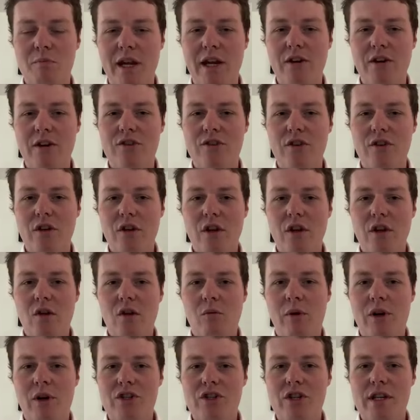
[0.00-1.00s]
speech,
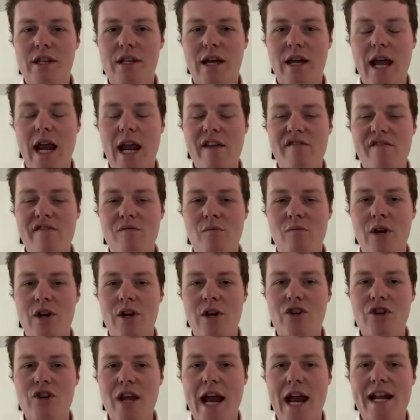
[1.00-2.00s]
which she gave, in
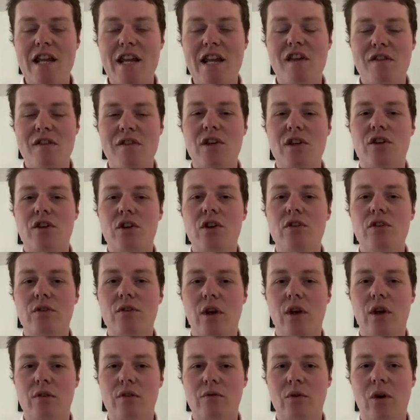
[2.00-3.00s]
which anything that could
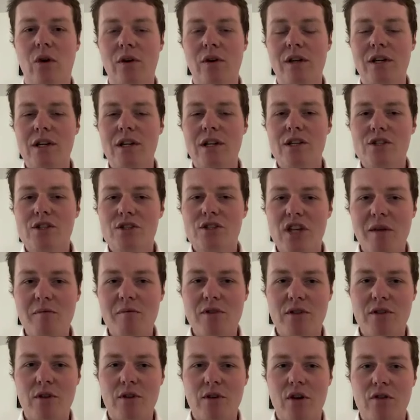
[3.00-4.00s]
go wrong seemed
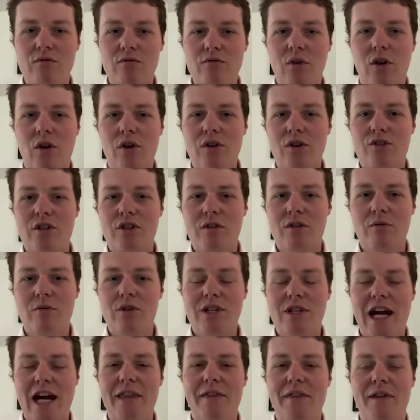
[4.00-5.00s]
to go wrong. She
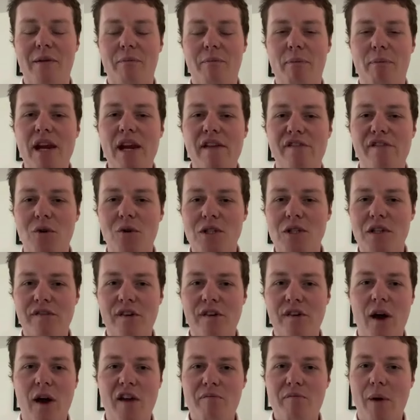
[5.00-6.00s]
was handed a
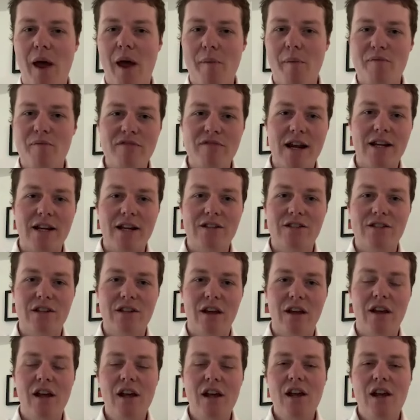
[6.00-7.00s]
P45 by a
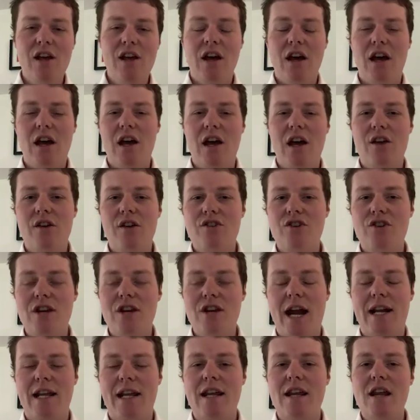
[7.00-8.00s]
prankster. She
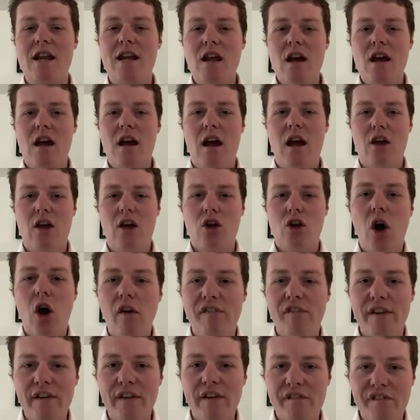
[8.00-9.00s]
had a
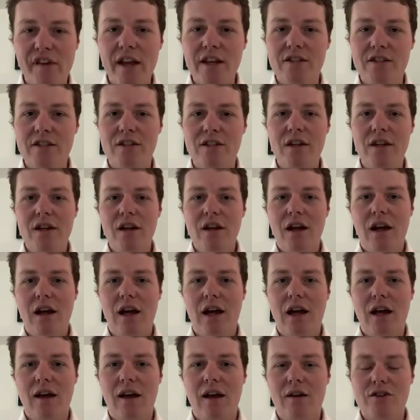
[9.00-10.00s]
coughing fit.
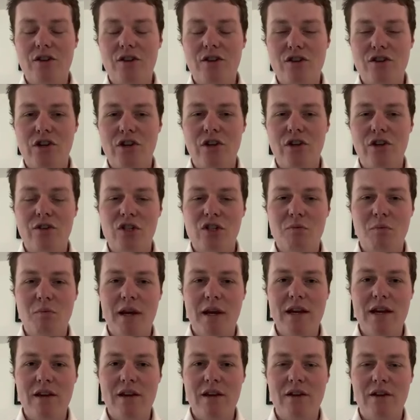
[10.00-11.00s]
So she couldn't
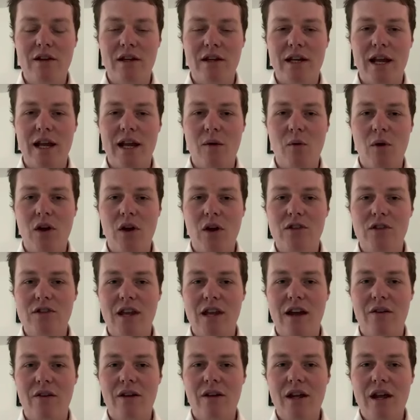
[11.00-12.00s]
speak and couldn't get her words
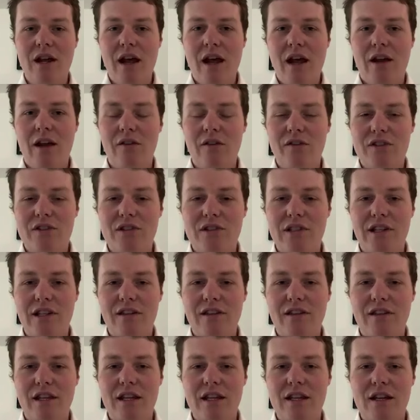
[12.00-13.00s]
out. And obviously
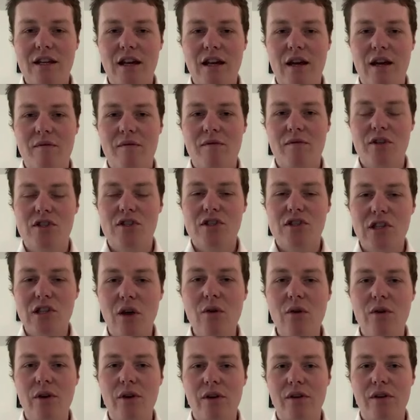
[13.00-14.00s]
the
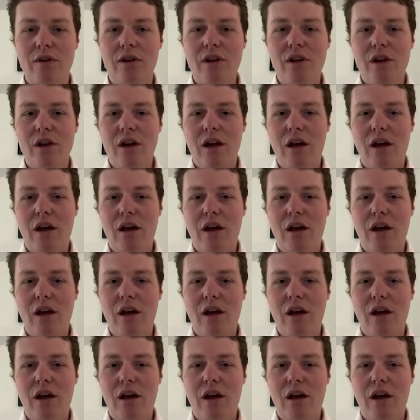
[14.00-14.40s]
slogan